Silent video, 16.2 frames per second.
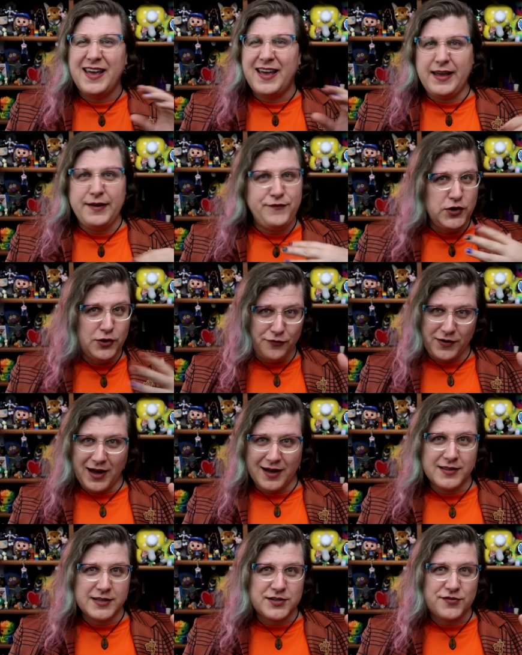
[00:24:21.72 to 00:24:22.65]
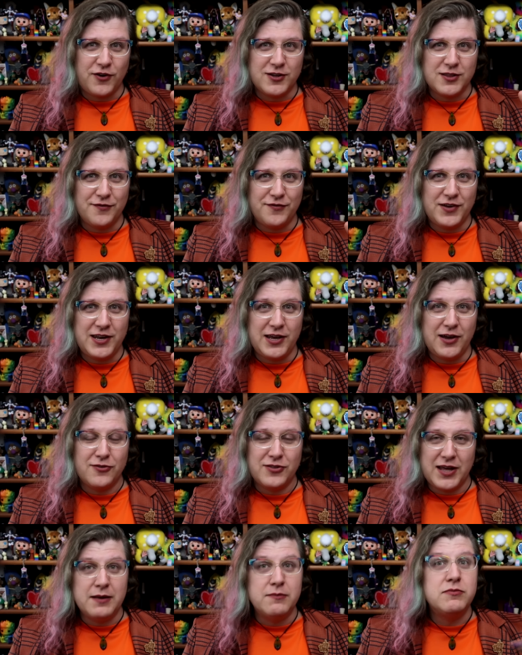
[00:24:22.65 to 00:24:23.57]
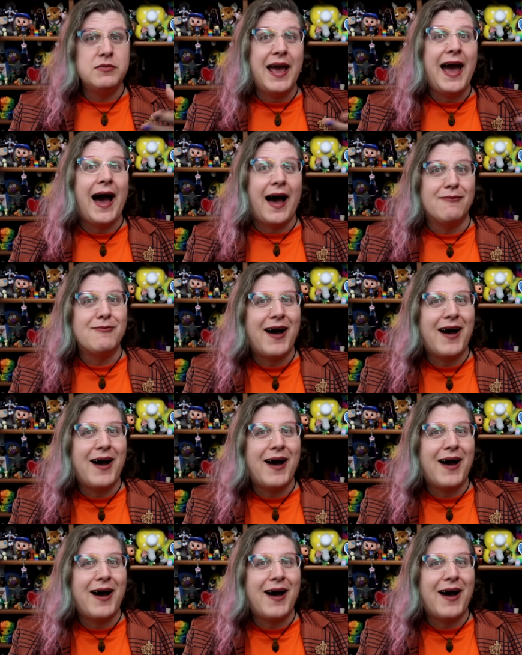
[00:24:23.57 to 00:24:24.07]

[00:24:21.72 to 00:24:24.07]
If you've gotten this far in the video, then yeah,